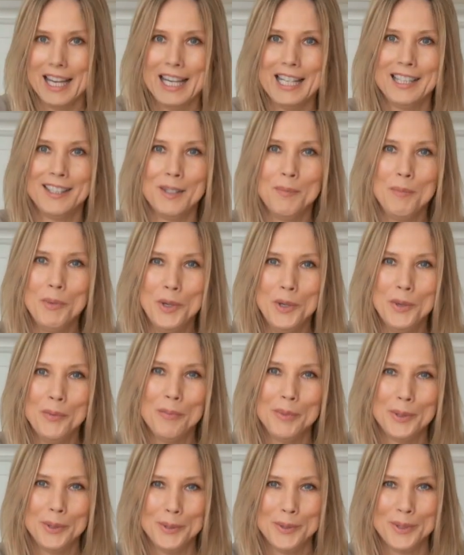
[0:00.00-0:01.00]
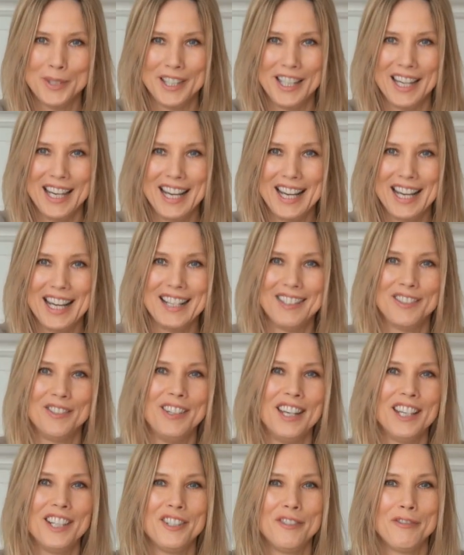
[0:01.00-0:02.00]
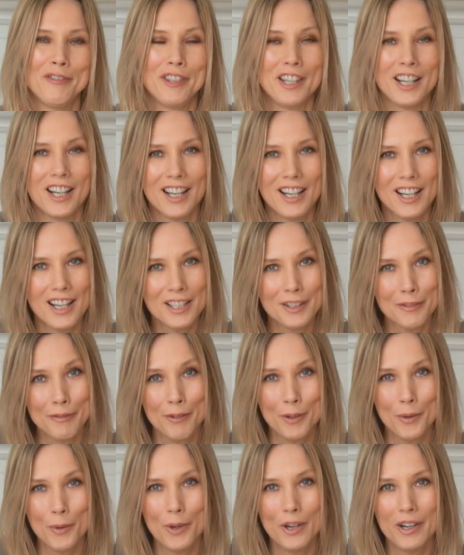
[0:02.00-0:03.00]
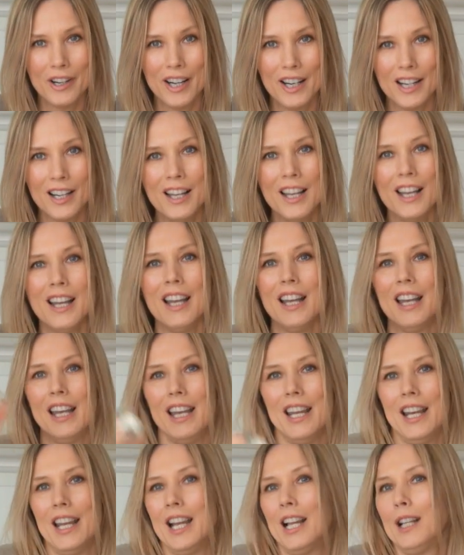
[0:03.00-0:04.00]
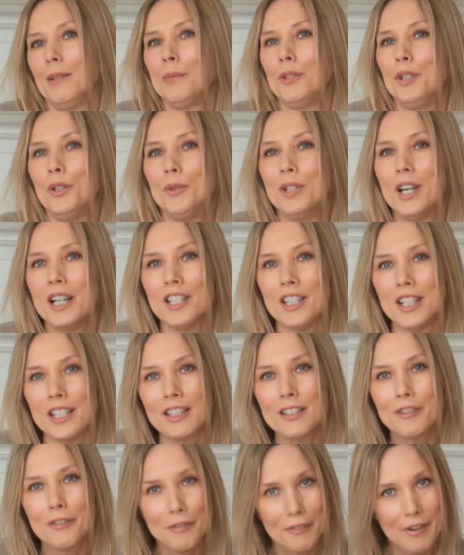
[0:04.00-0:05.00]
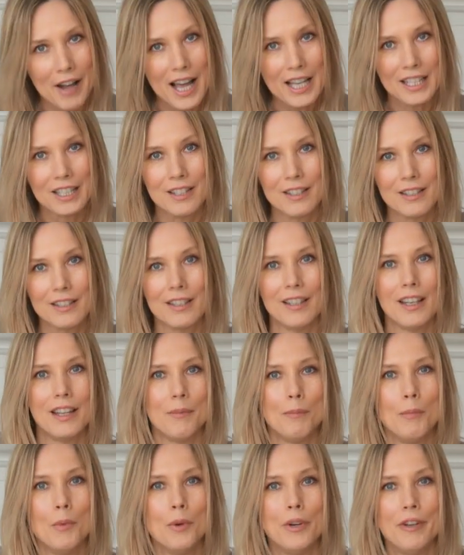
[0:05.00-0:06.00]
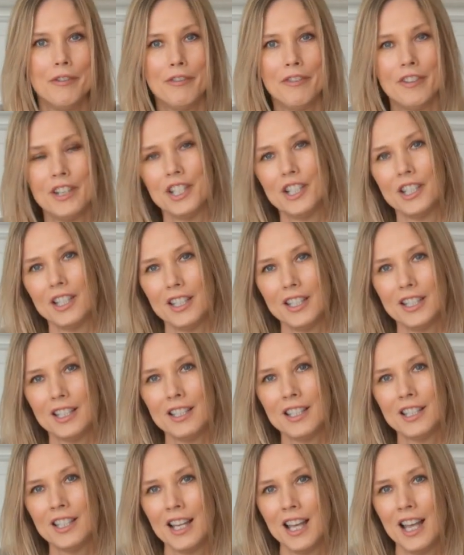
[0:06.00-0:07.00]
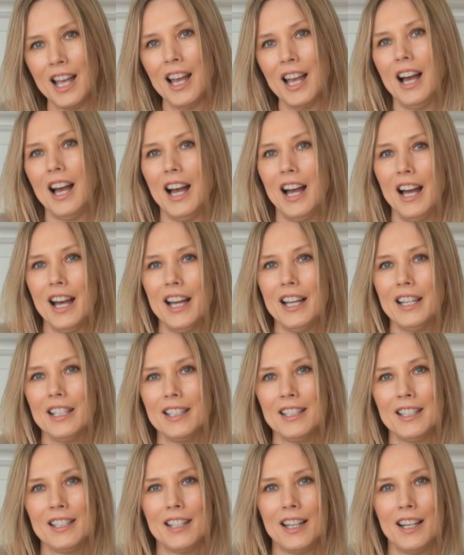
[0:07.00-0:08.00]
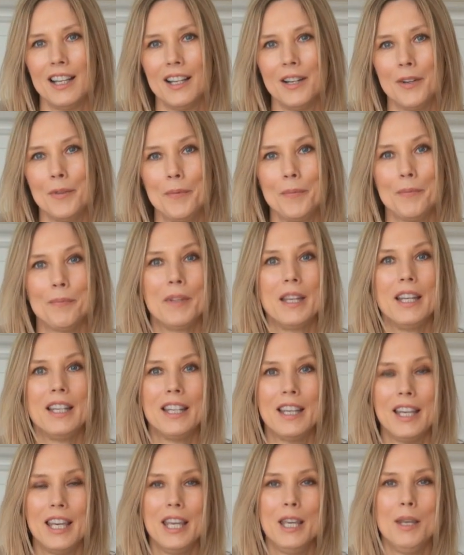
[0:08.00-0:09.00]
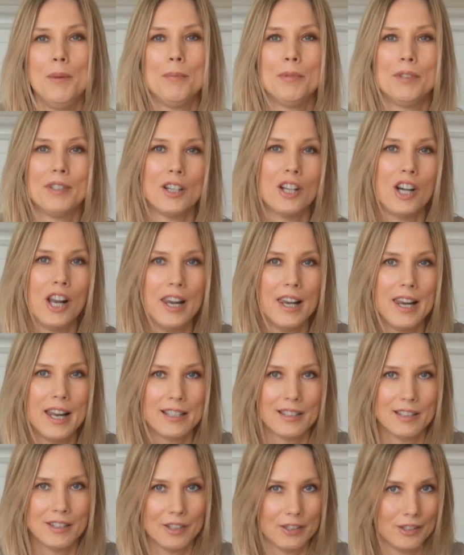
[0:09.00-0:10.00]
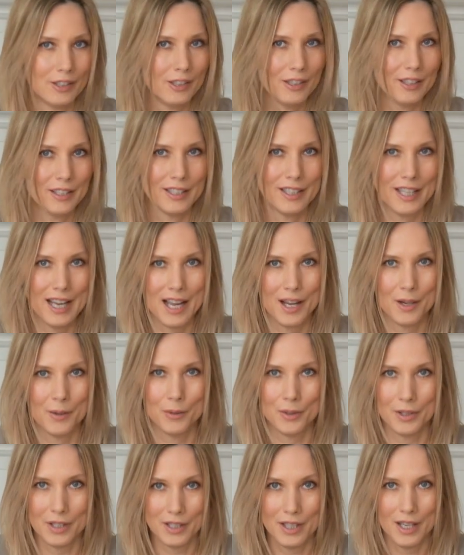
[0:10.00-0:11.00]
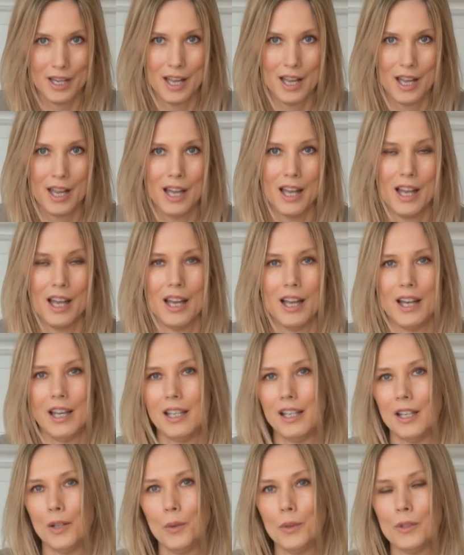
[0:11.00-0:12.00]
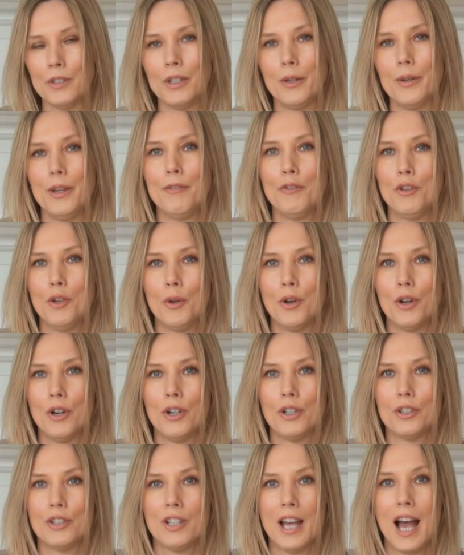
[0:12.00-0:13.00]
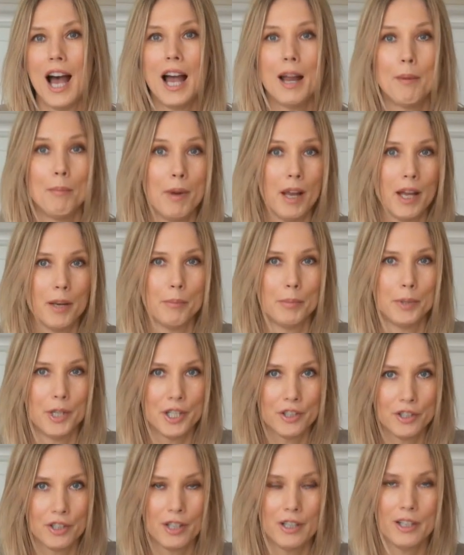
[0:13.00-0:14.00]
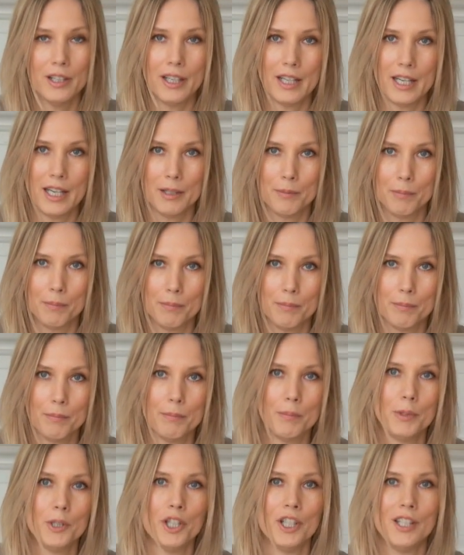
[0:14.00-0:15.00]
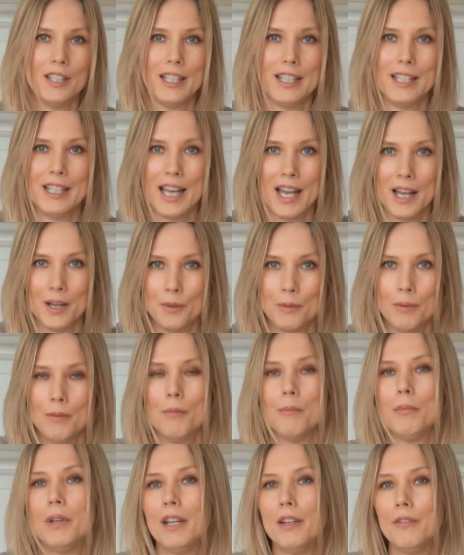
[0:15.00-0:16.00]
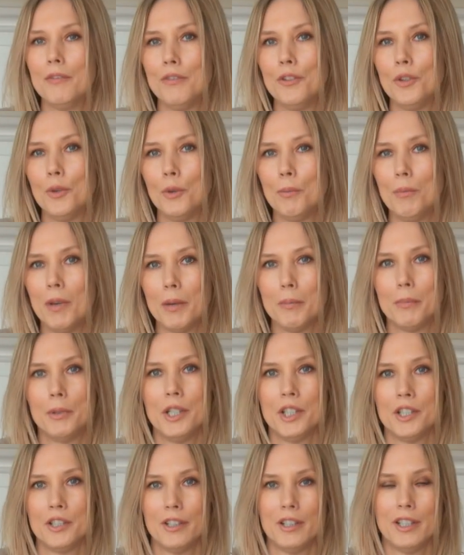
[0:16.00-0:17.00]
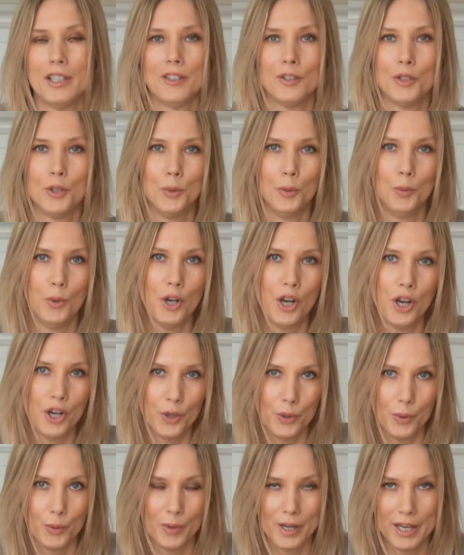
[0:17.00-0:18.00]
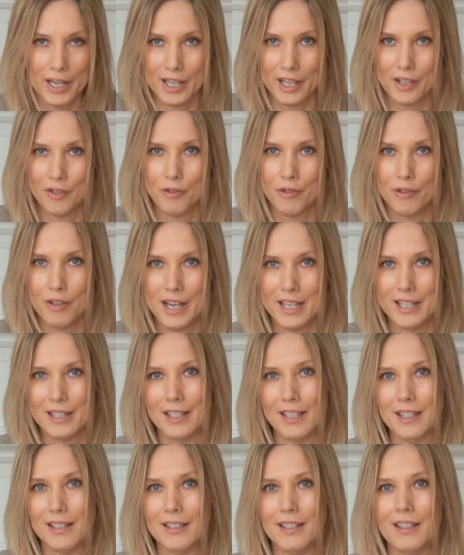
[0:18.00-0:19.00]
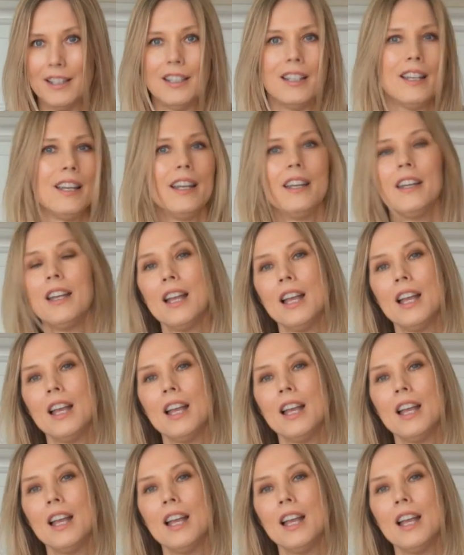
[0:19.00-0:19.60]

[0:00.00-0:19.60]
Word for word: It's immune boosting, it's really good for the gut flora, it helps you digest fats more efficient and um, it keeps cholesterol down. Uh, also, if you got high blood pressure, it pushes it down, but if your blood pressure is too low, it can raise it slightly.